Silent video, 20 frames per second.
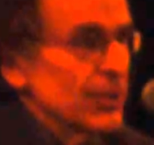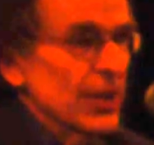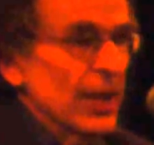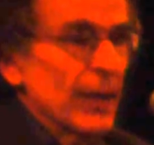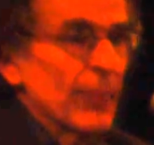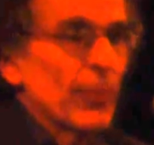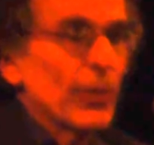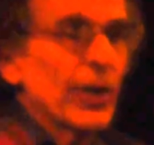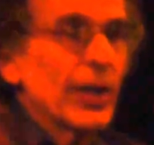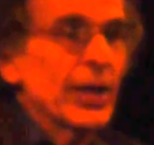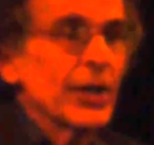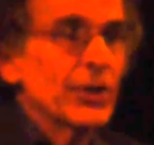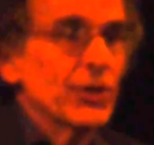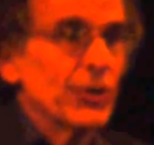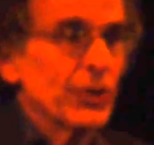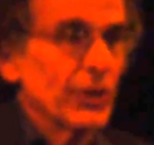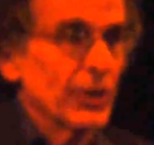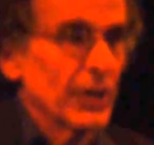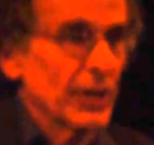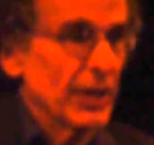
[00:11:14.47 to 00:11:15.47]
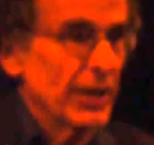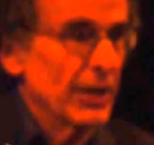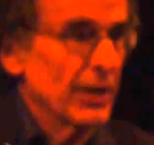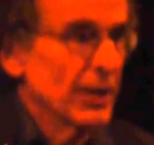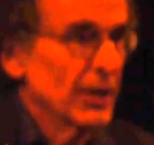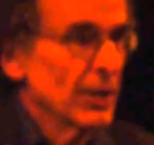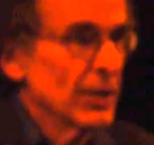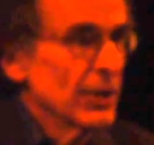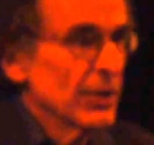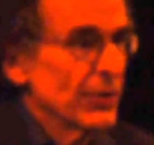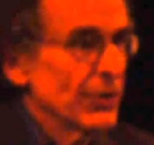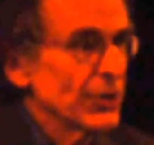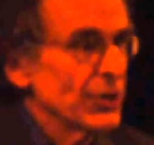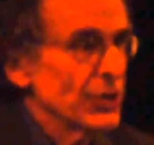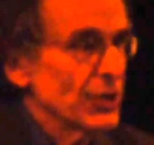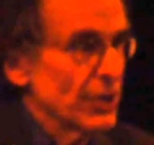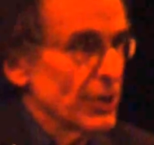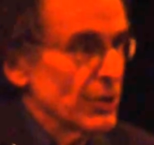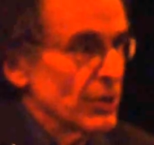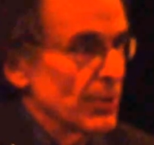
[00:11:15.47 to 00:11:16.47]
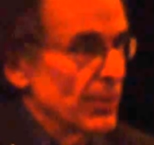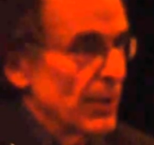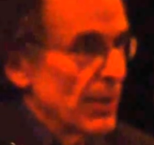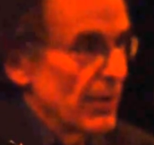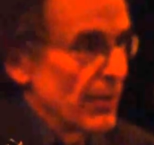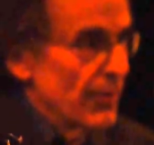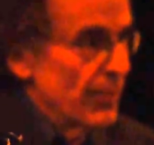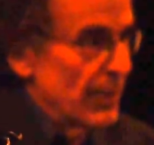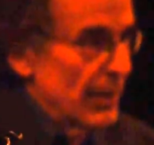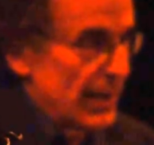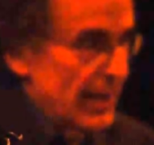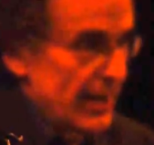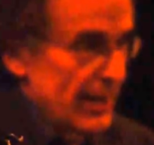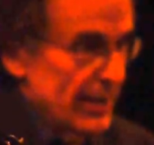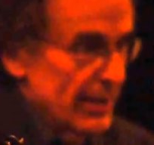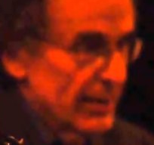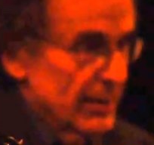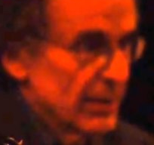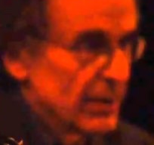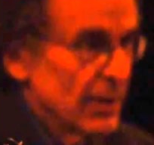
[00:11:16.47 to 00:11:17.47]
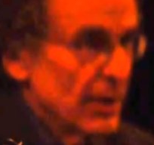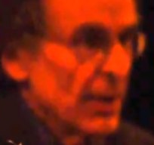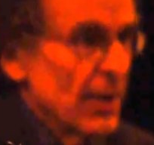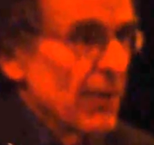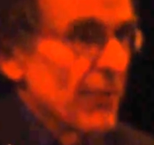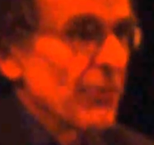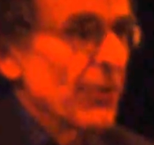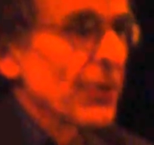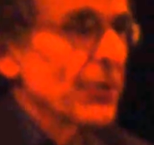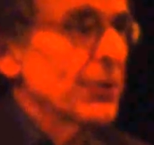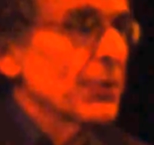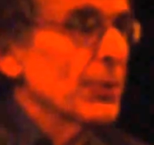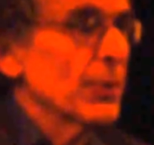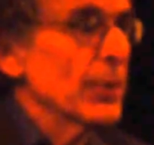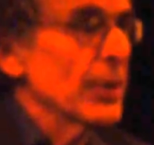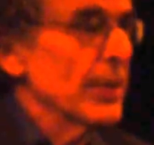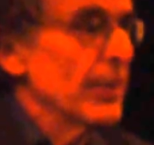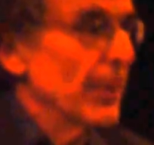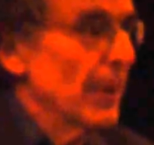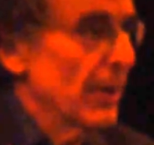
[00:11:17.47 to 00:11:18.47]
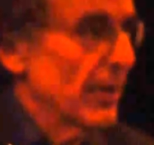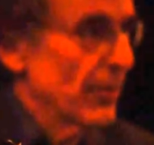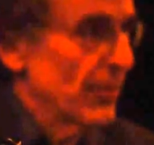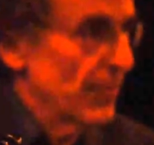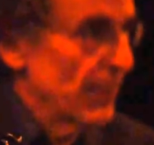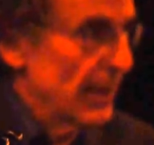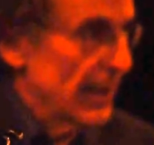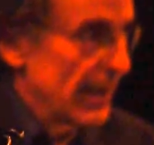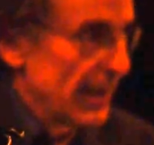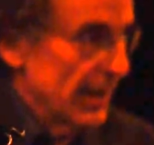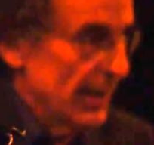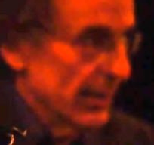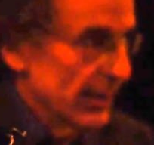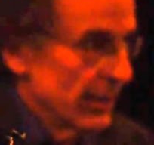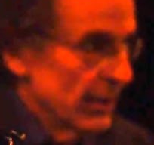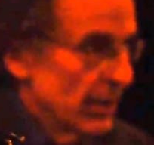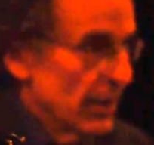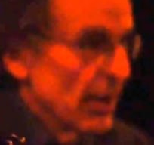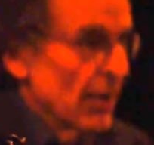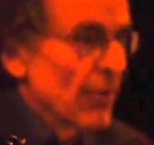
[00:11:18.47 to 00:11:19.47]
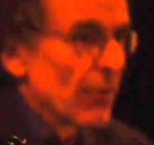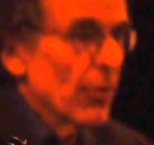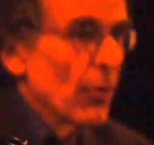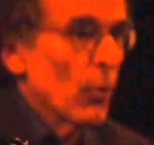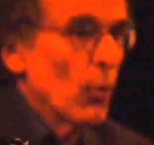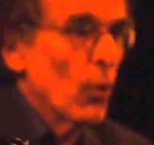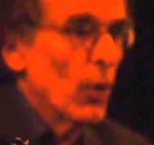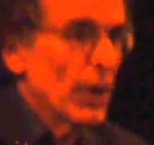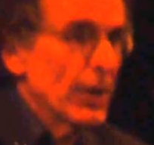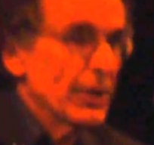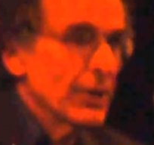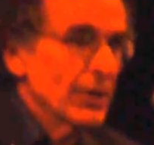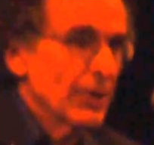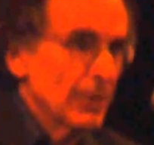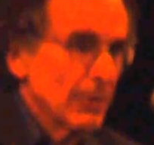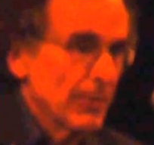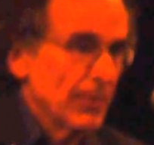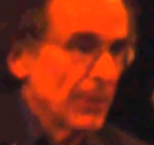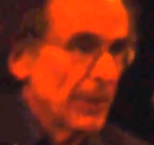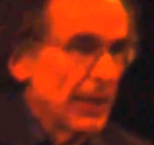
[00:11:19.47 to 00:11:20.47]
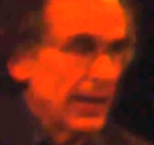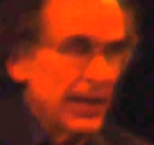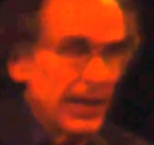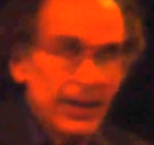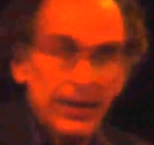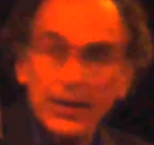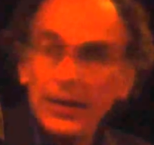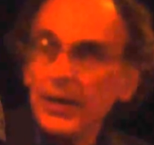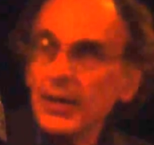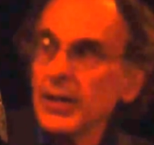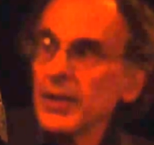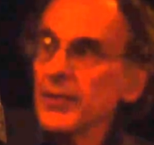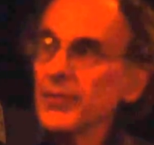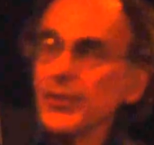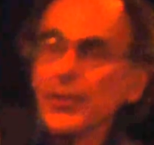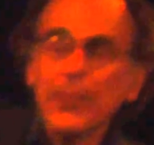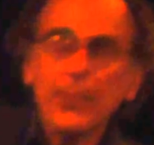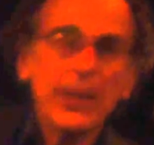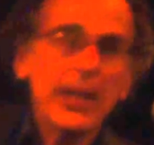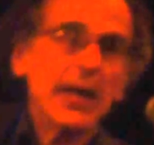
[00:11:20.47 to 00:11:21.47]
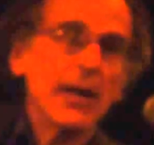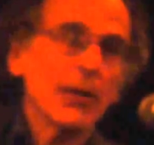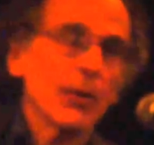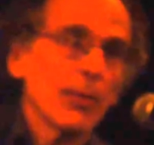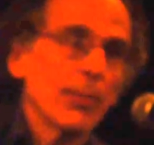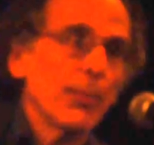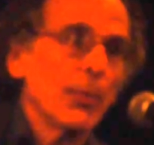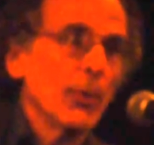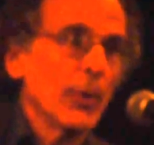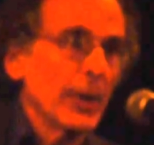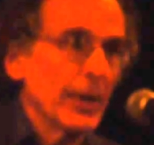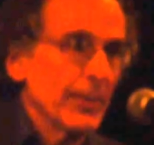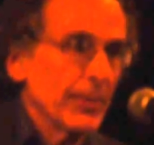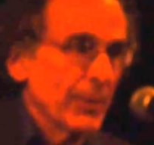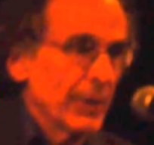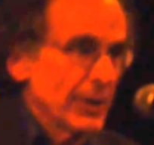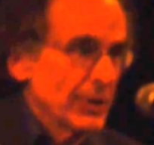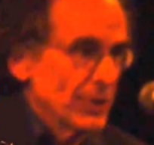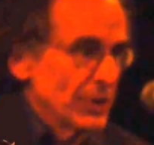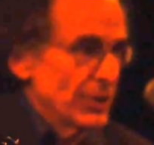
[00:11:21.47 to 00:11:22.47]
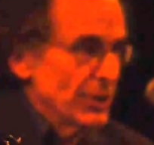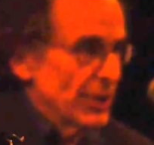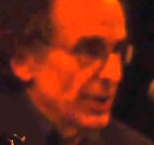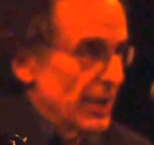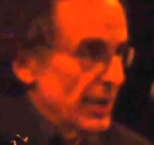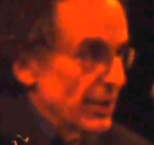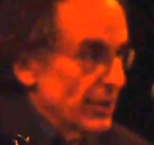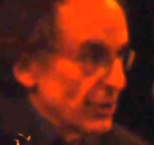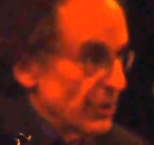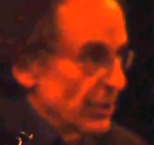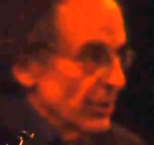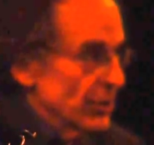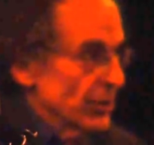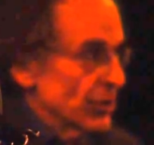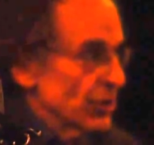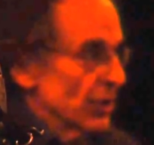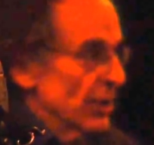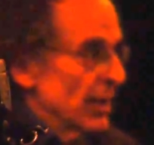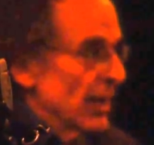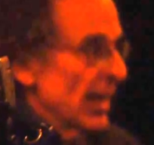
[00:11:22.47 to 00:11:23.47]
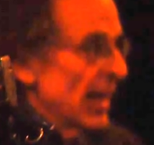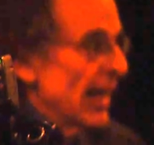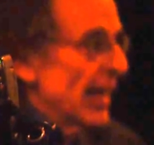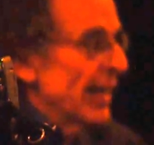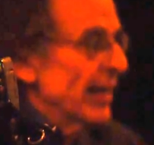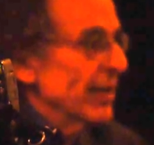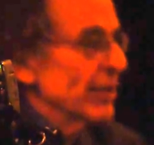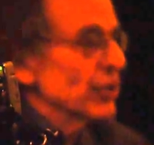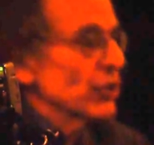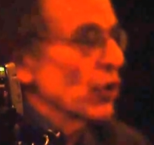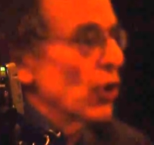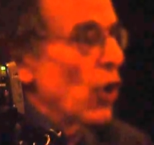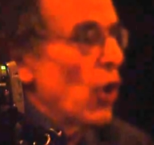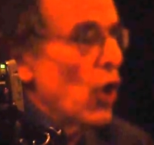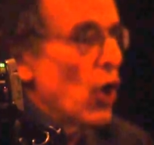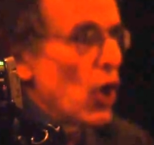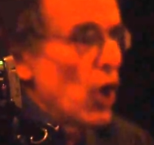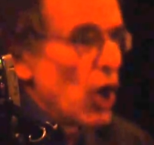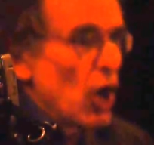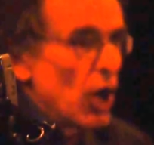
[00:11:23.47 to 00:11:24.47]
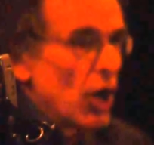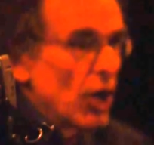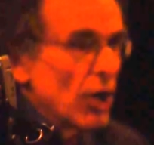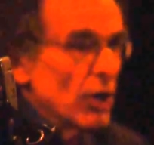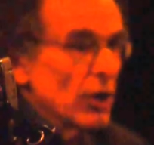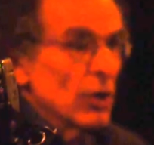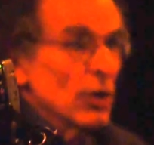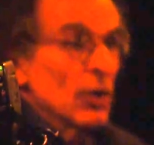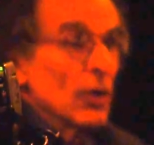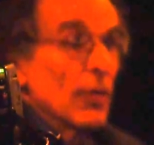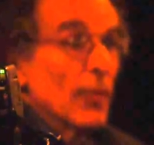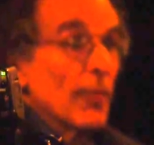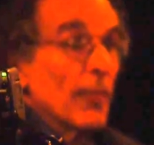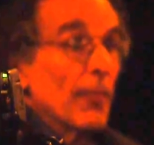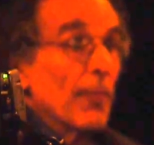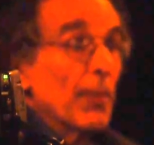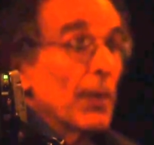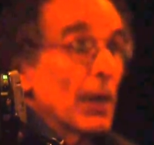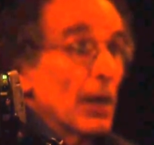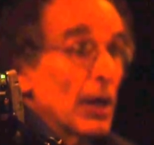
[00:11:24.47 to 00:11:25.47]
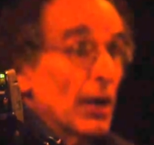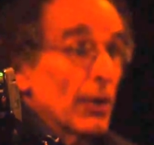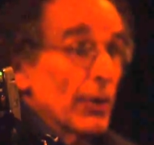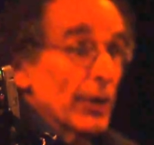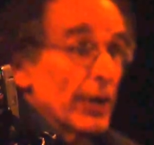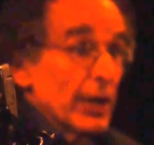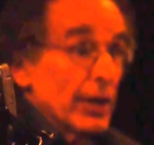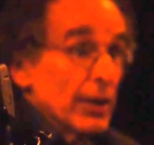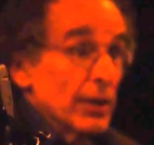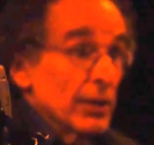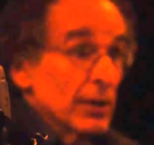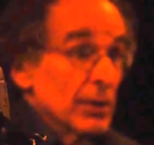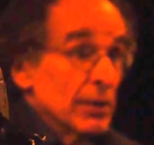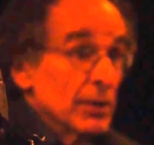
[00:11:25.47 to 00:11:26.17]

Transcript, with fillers: Gradually, the six-month plan, the three-month plan, the one-year plan, the PowerPoint presentations, and it's all baloney.